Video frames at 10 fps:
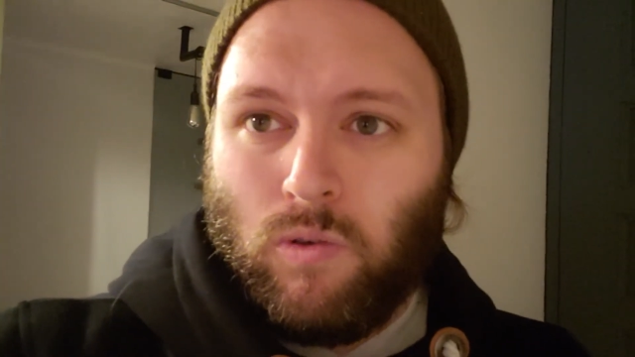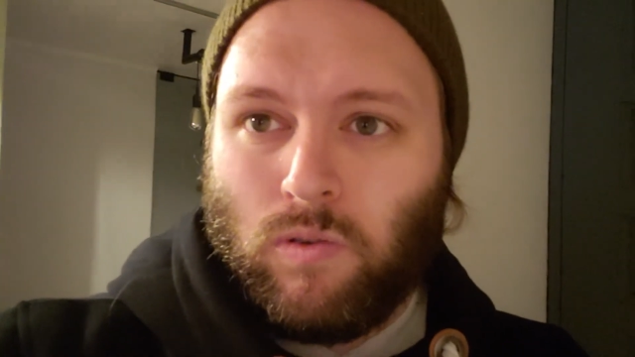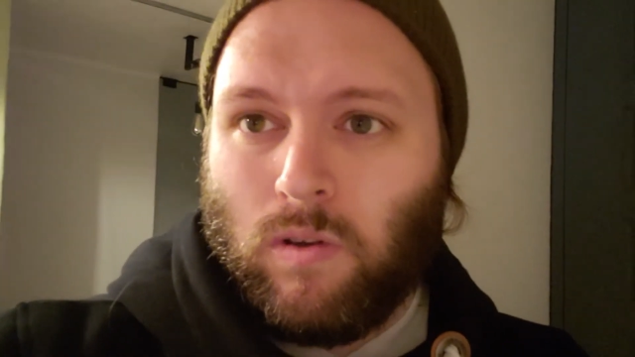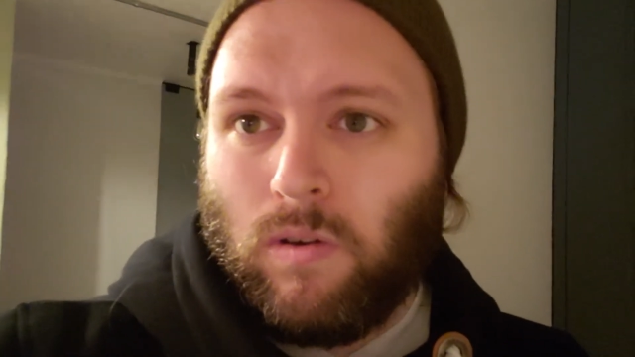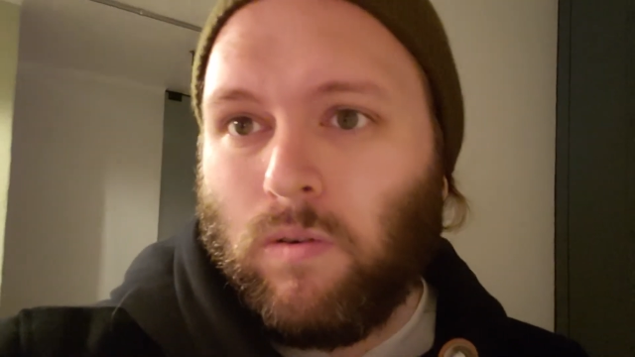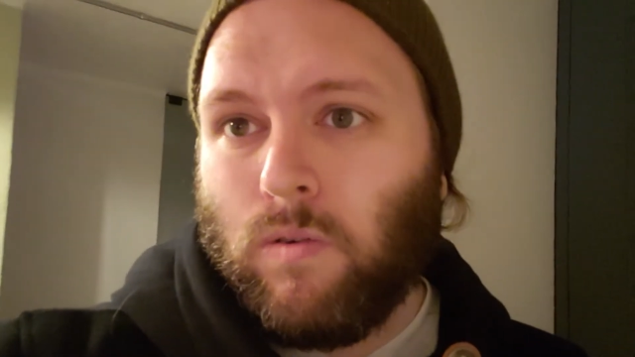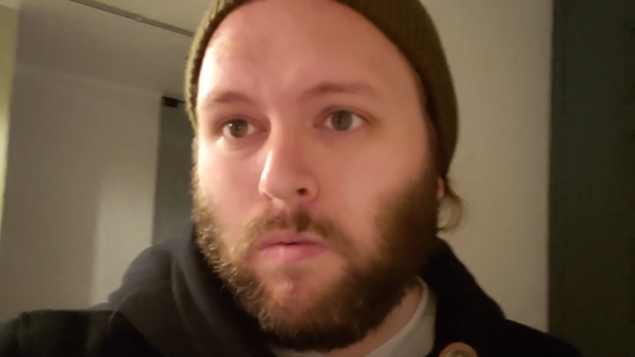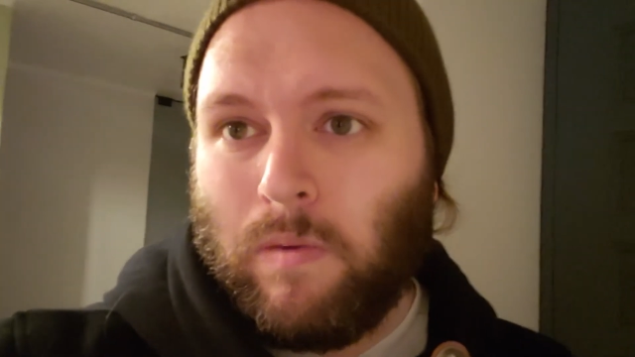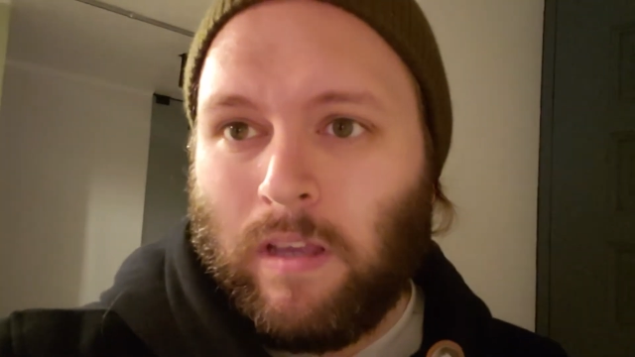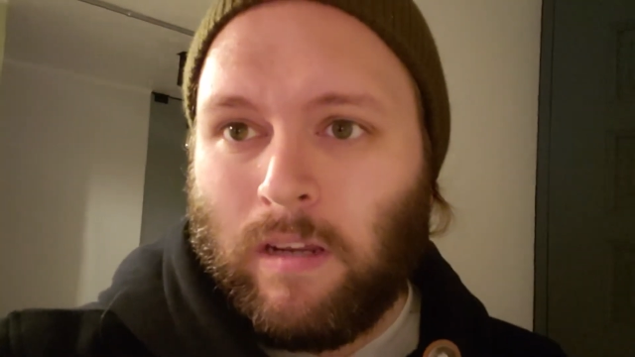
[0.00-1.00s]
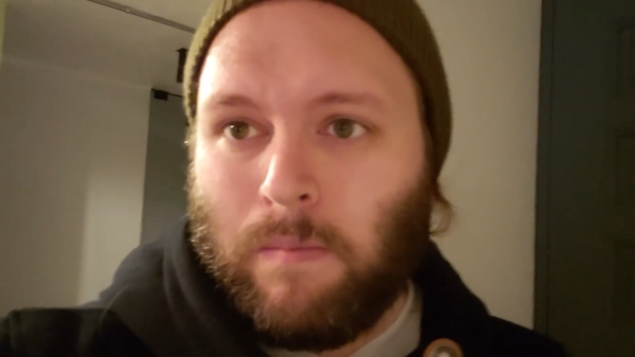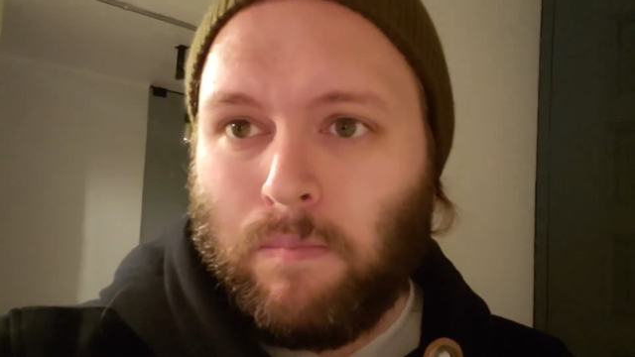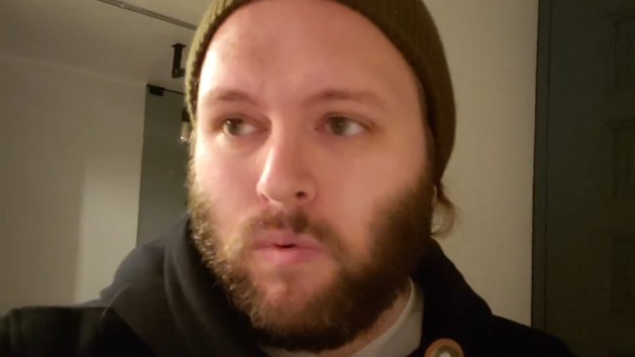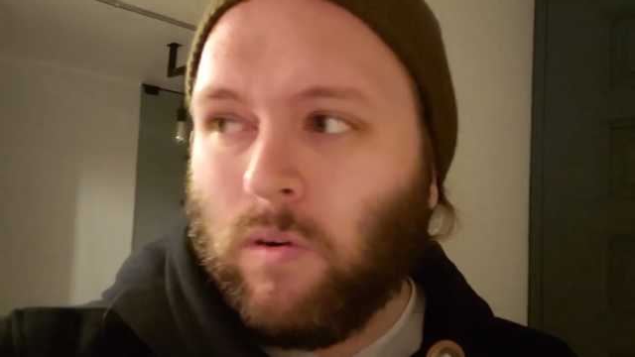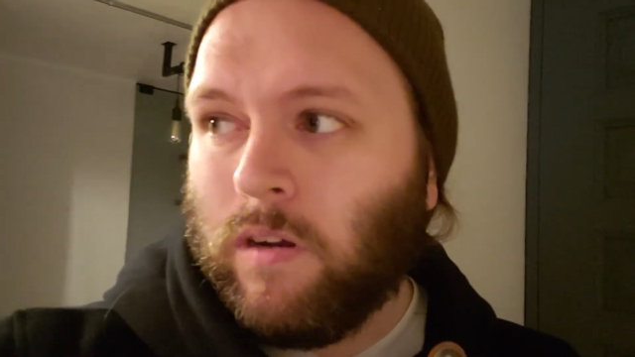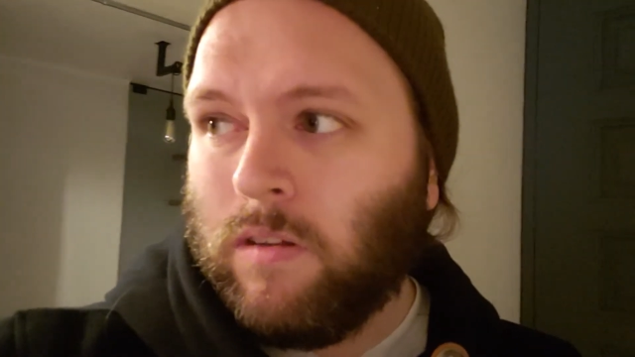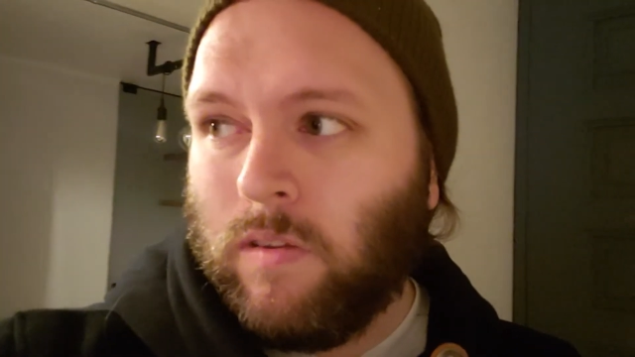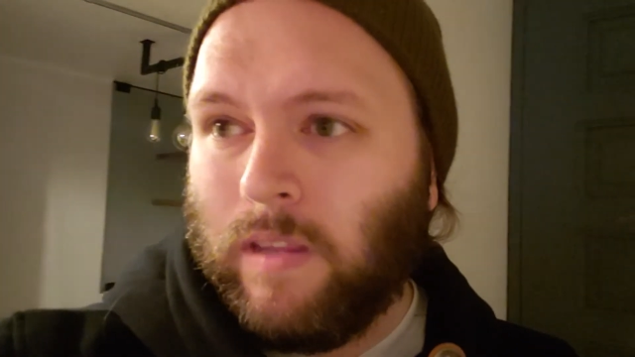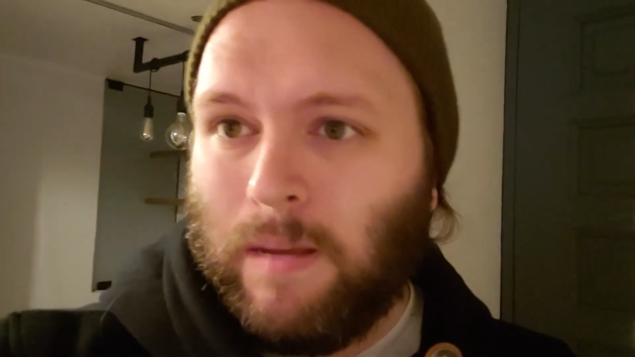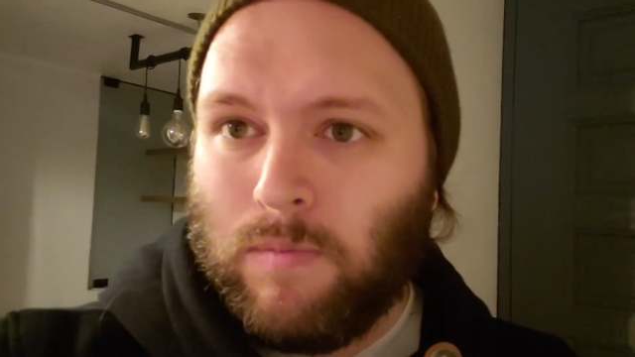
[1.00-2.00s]
Cusco or when we get up more
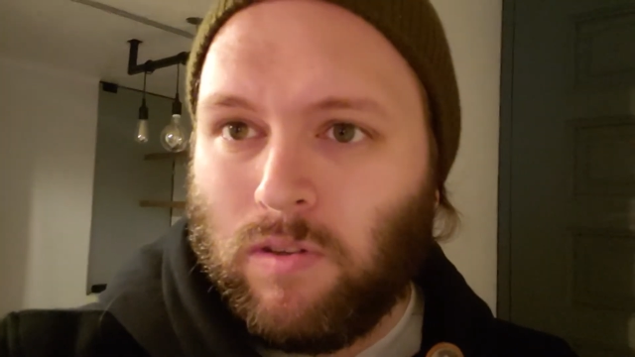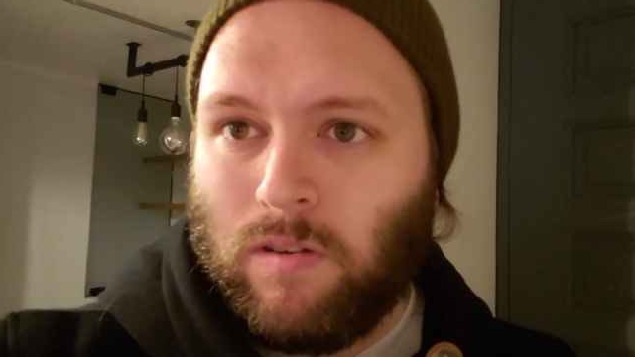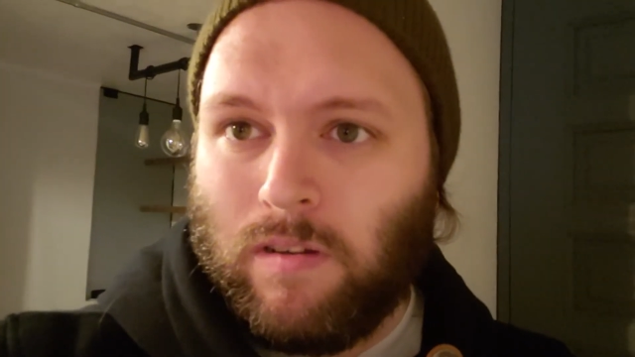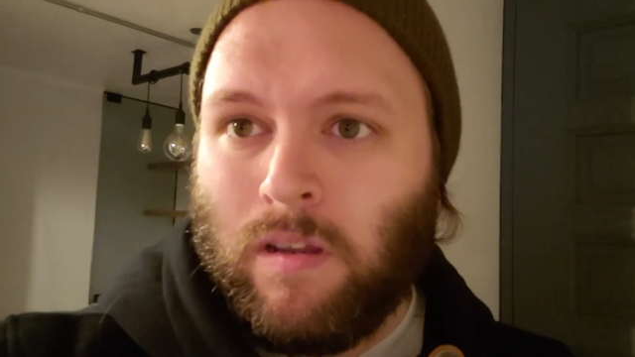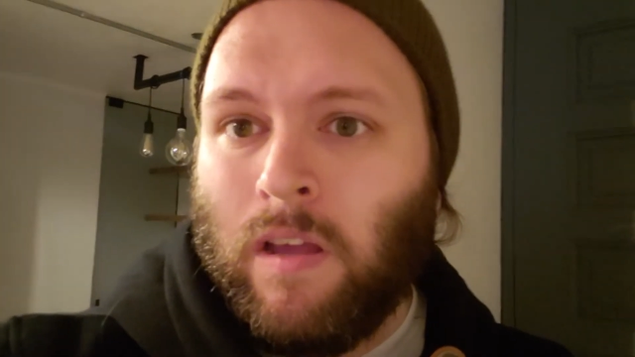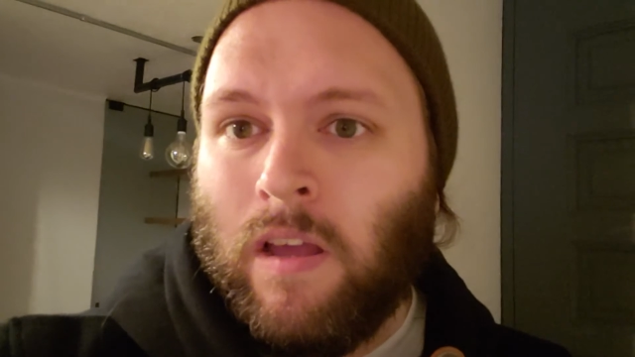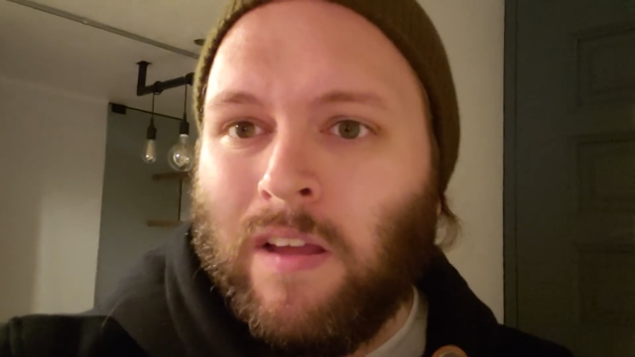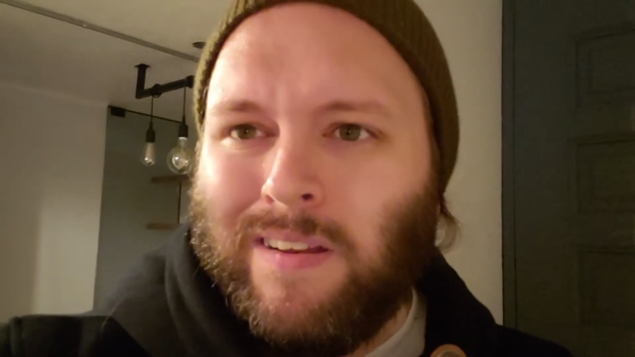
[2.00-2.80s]
into the Amazon,